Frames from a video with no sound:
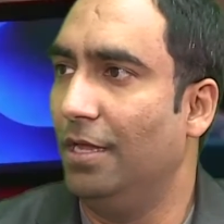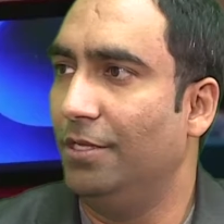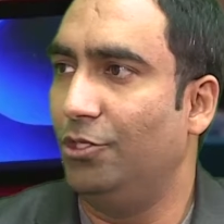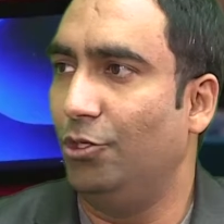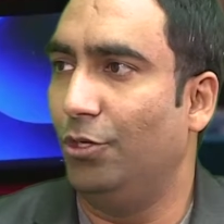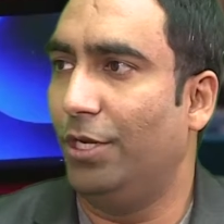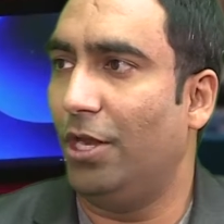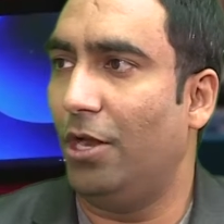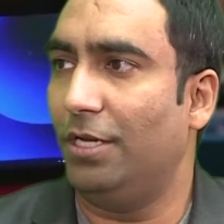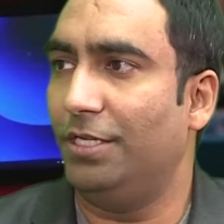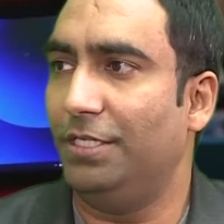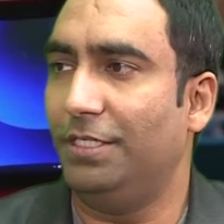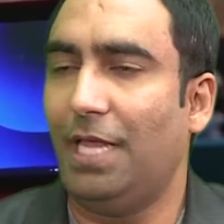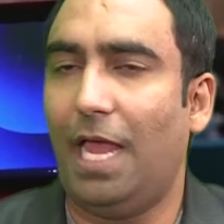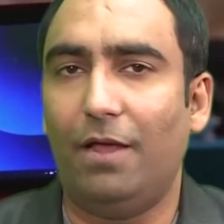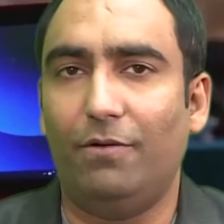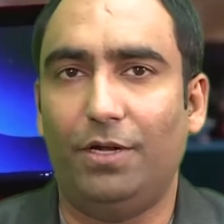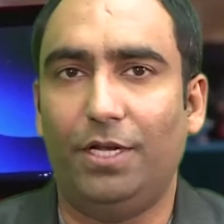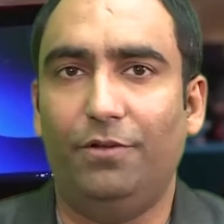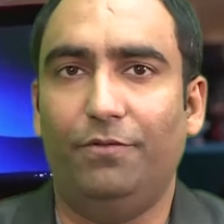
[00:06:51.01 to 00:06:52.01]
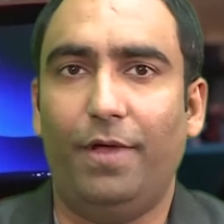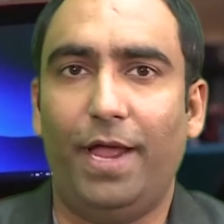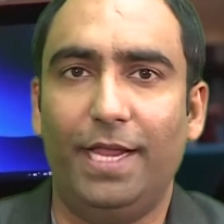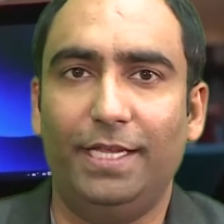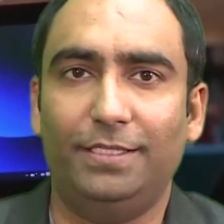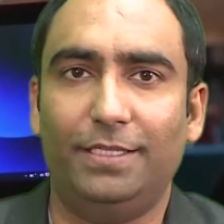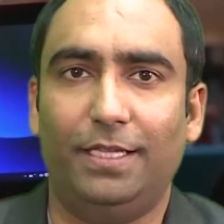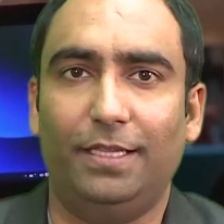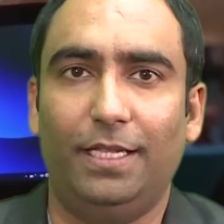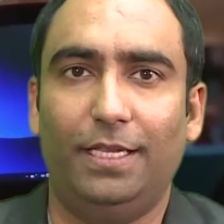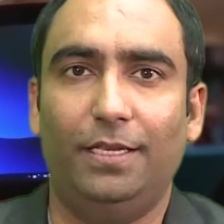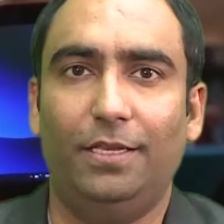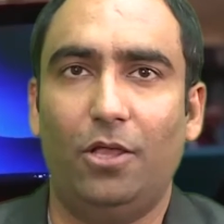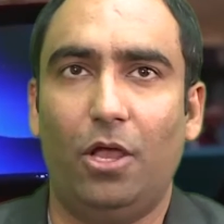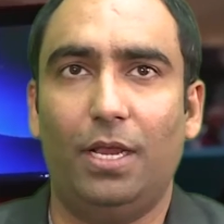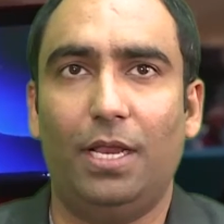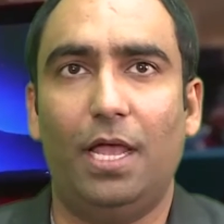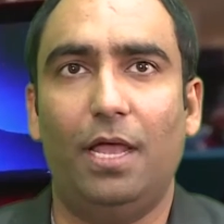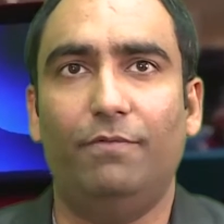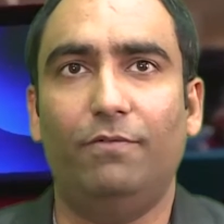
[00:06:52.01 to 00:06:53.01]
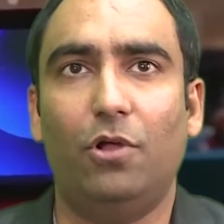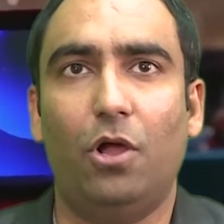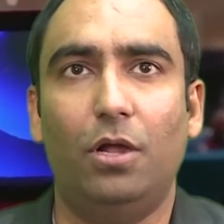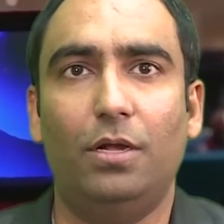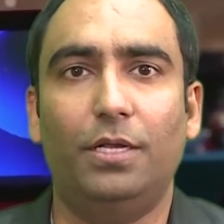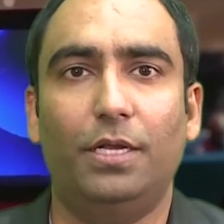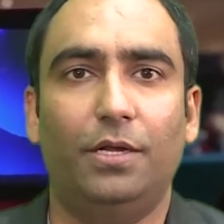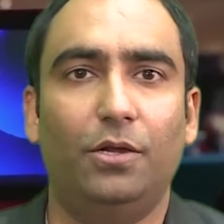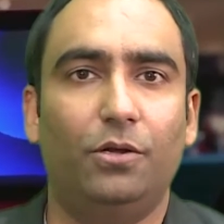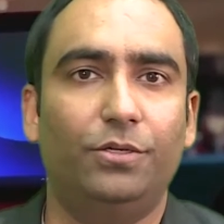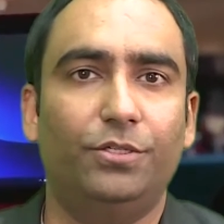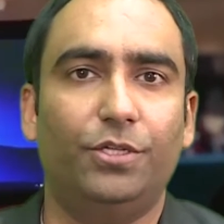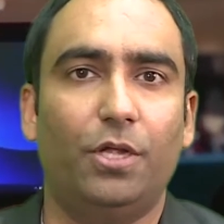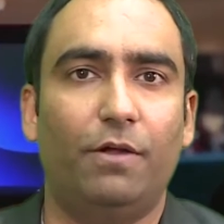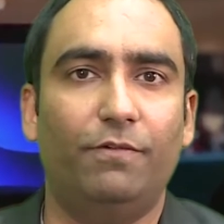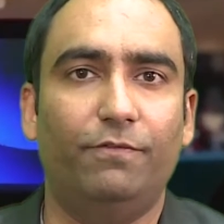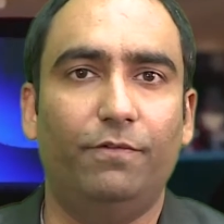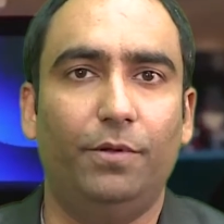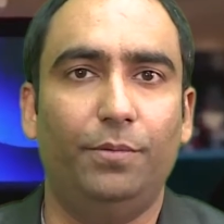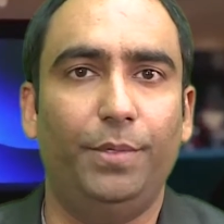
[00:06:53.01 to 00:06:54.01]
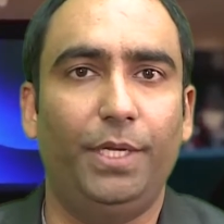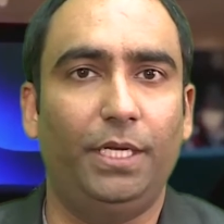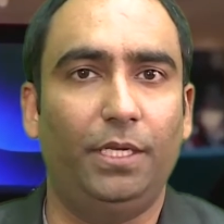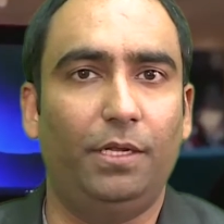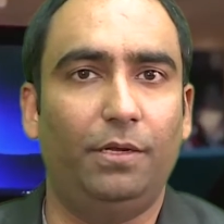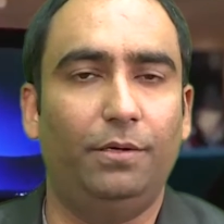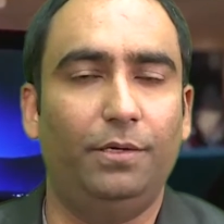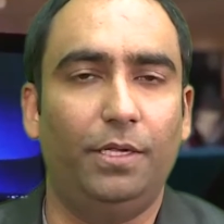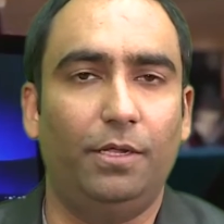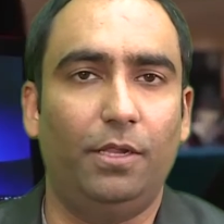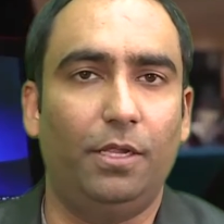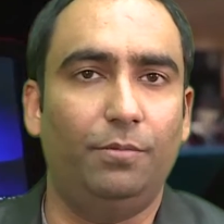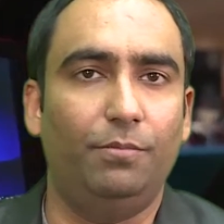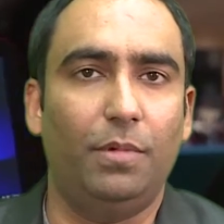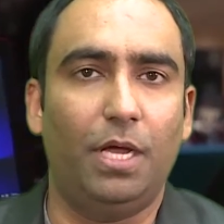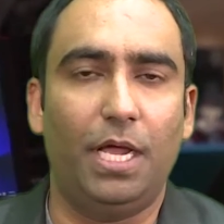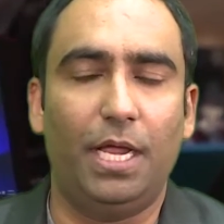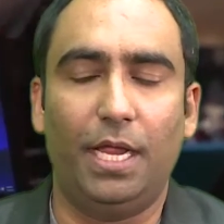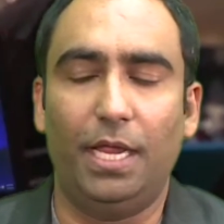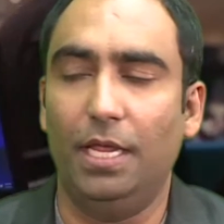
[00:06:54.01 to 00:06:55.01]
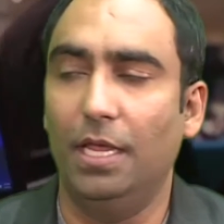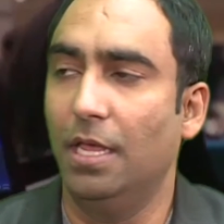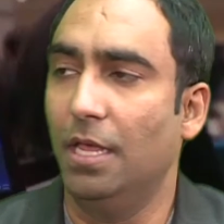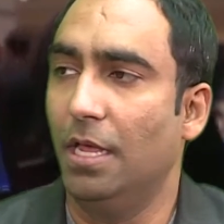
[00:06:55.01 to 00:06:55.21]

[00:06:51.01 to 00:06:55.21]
So you cannot just have a device and then not have content or software being developed by